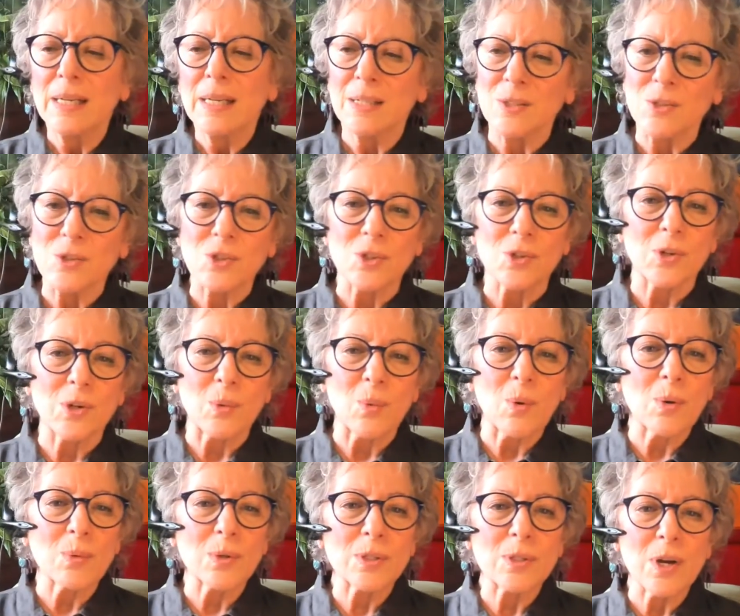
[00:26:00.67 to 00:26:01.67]
considering
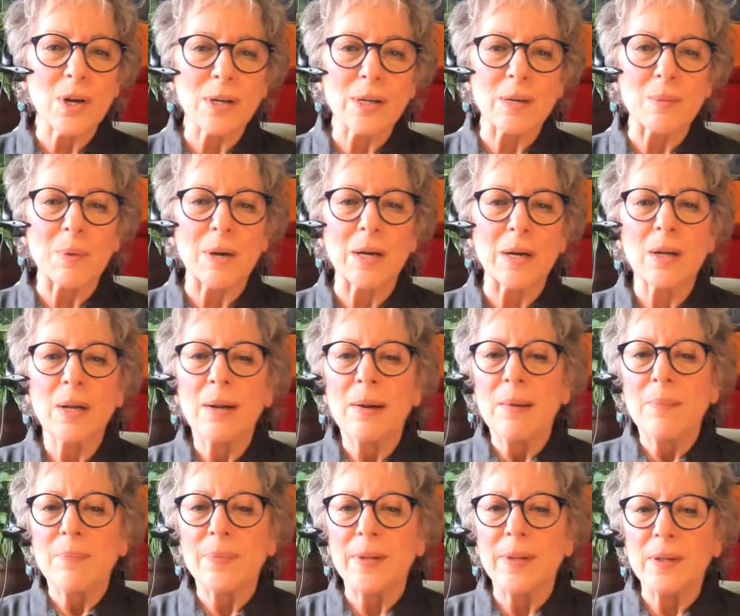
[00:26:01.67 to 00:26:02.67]
what we're talking about.
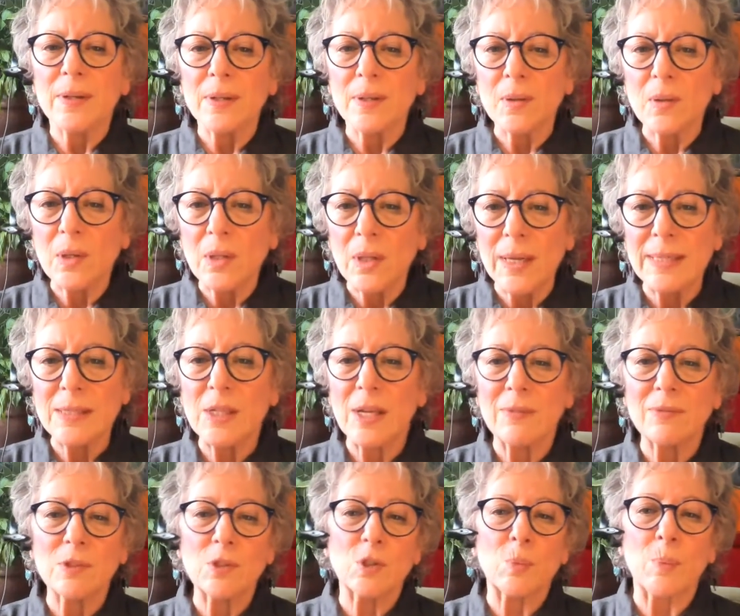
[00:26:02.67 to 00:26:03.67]
The clients
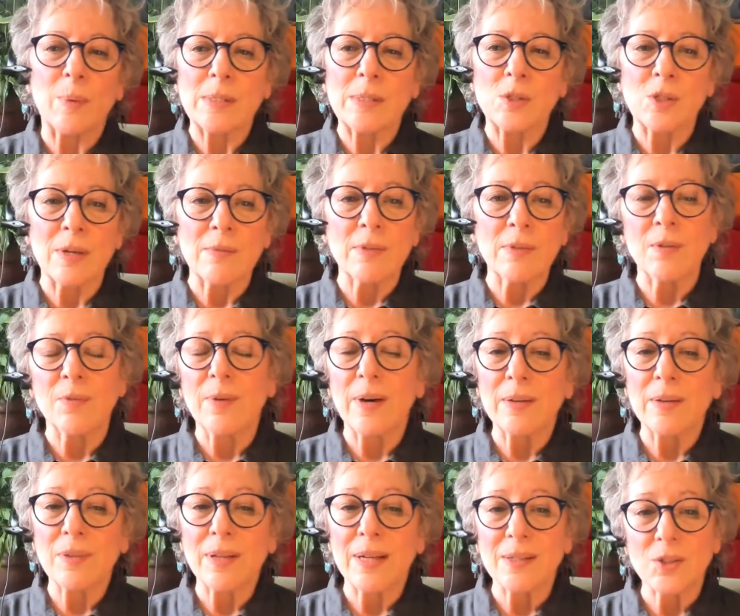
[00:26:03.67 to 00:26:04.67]
have to spend
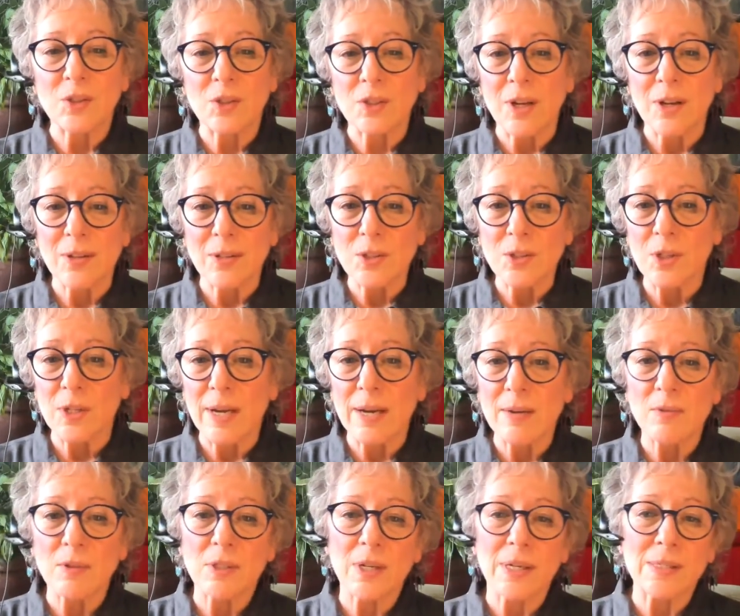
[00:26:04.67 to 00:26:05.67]
$75,000 in
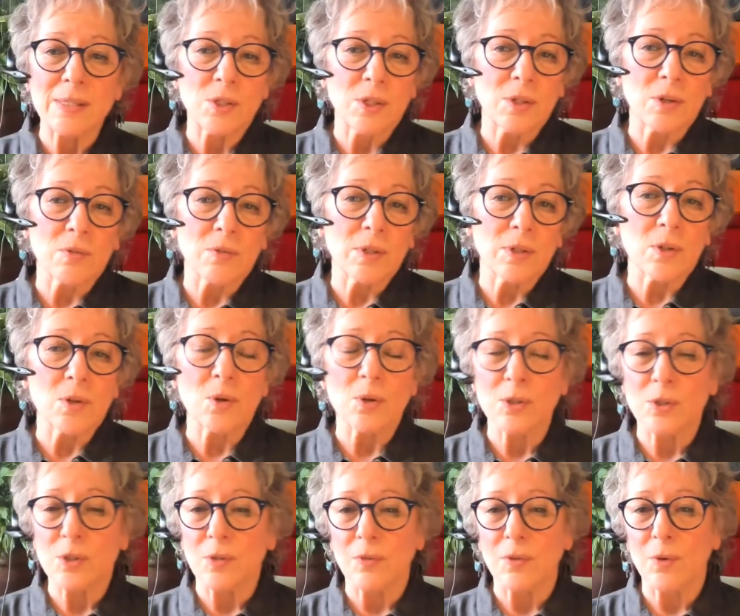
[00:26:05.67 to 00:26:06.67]
advertising over the
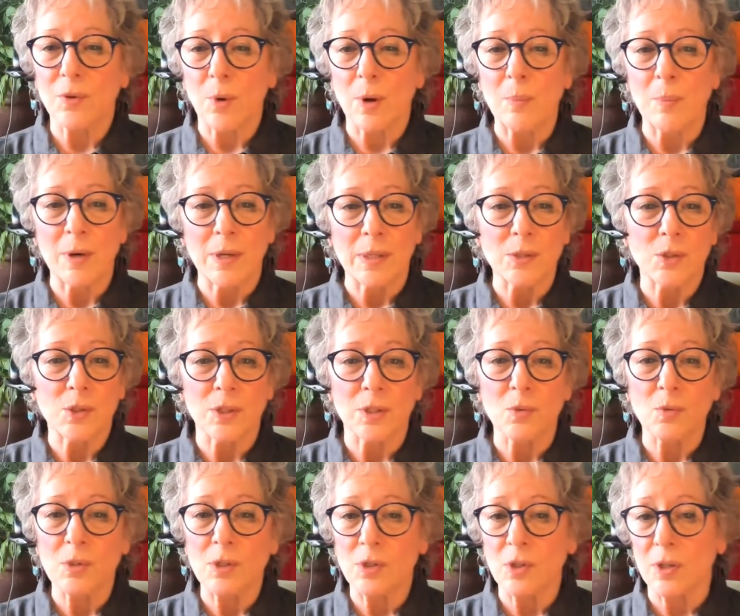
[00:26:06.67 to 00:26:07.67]
course of three months, and
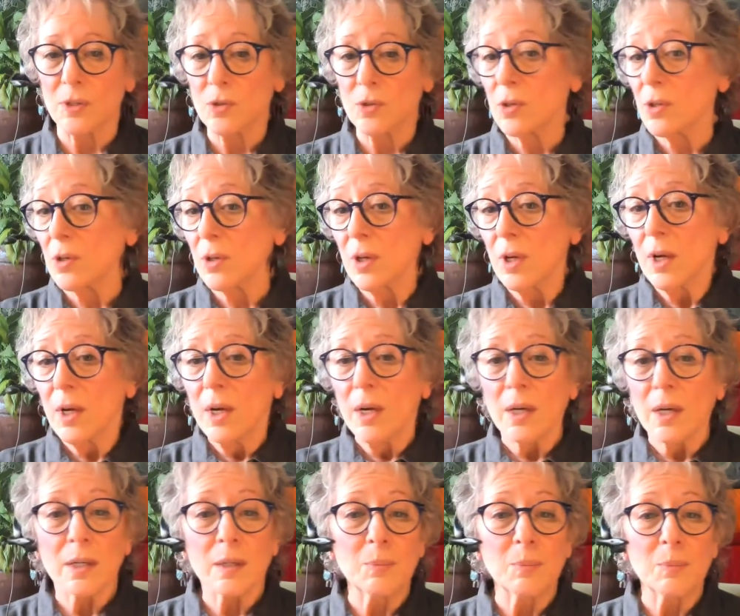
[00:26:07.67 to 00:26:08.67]
the results are
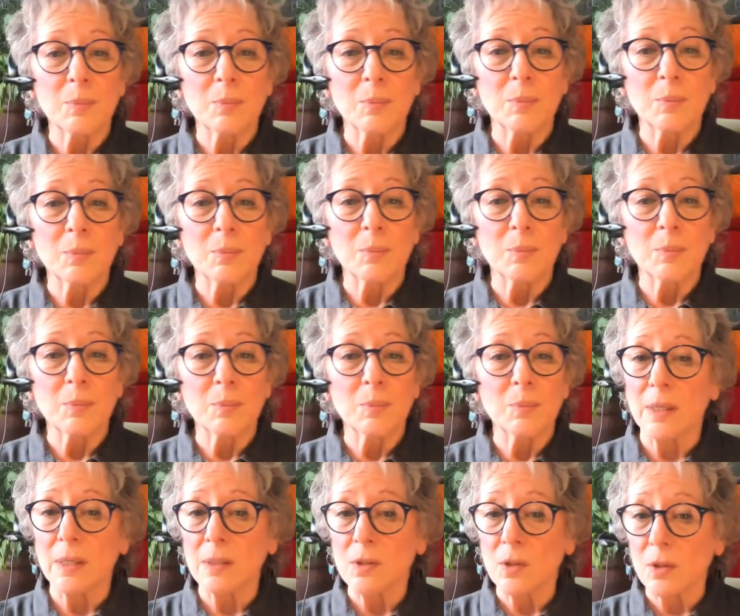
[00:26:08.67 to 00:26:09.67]
committed to
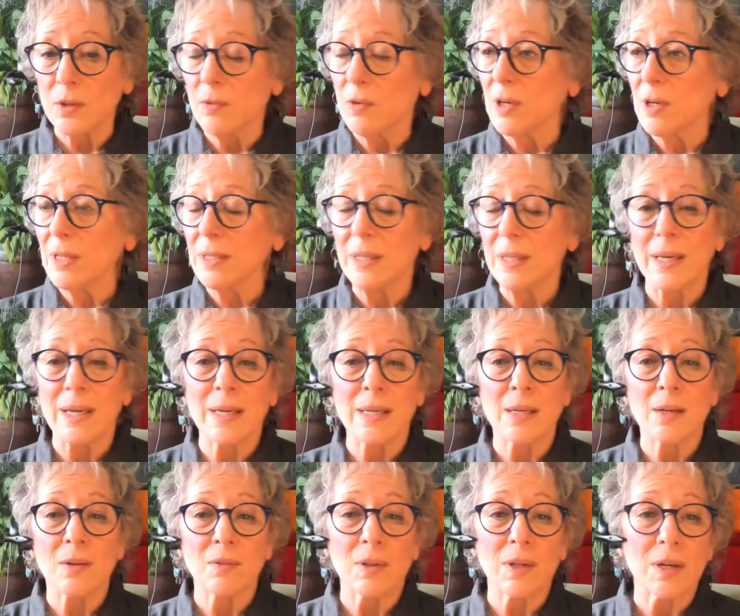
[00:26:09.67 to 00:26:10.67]
being delivered at the end
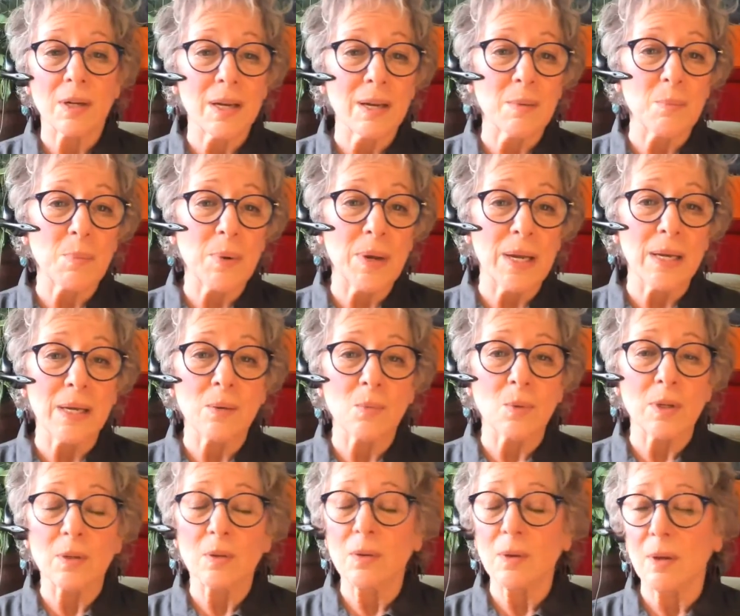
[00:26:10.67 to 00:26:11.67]
of the campaign
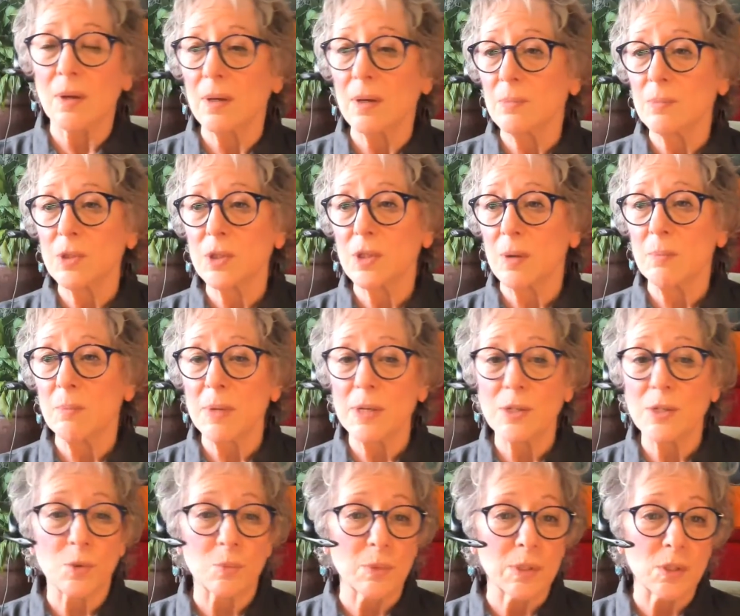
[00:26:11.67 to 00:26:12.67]
with um, some
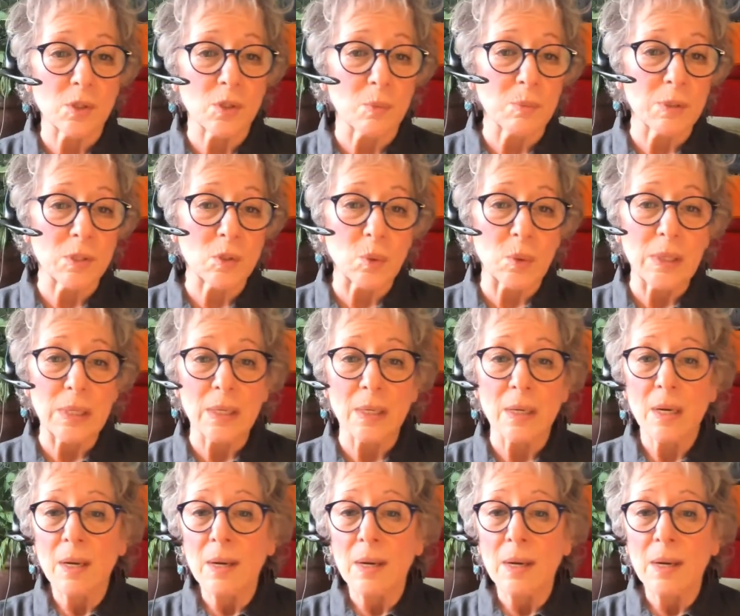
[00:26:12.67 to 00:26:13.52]
measurements in between.